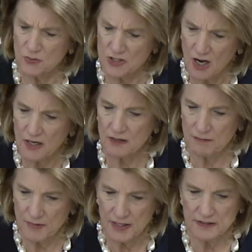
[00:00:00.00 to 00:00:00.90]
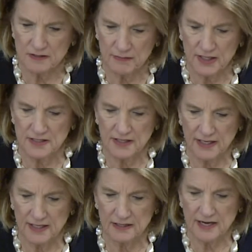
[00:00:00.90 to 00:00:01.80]
not commit to
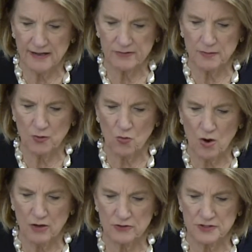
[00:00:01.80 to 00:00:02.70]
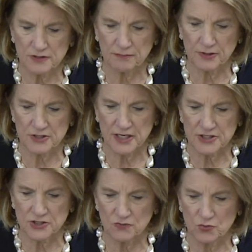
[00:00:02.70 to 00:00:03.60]
maintaining the Navigable Waters
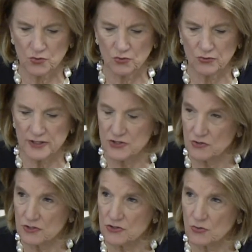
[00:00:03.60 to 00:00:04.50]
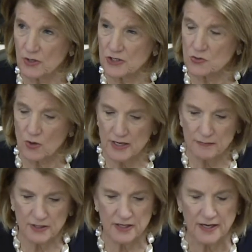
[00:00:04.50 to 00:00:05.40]
Protection Rule issued in 2020,
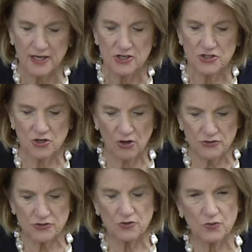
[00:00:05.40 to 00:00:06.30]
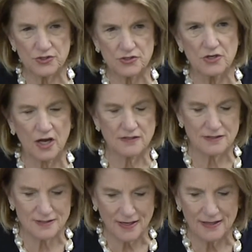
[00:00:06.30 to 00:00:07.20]
but she also would not
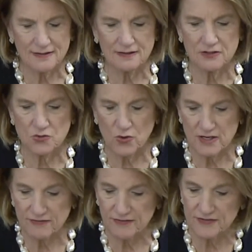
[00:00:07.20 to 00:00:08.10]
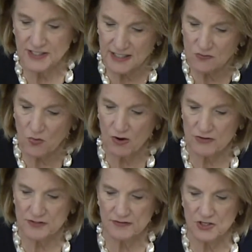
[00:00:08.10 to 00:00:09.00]
state that the 2015
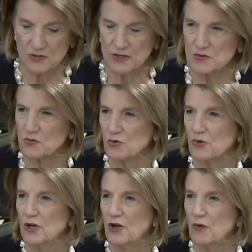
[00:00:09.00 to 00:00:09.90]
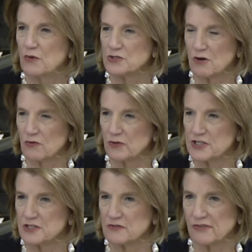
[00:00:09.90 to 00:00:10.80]
Waters of the U.S. rule was
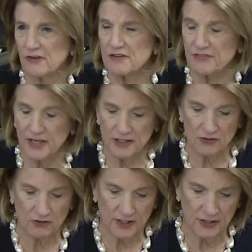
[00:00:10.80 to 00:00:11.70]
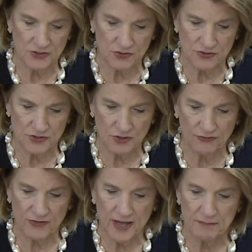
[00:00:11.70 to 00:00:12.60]
overreaching. Very vague in her answers. So
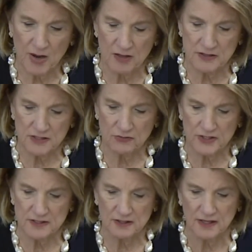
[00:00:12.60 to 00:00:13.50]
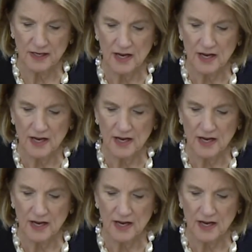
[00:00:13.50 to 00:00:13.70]
for that policy reason,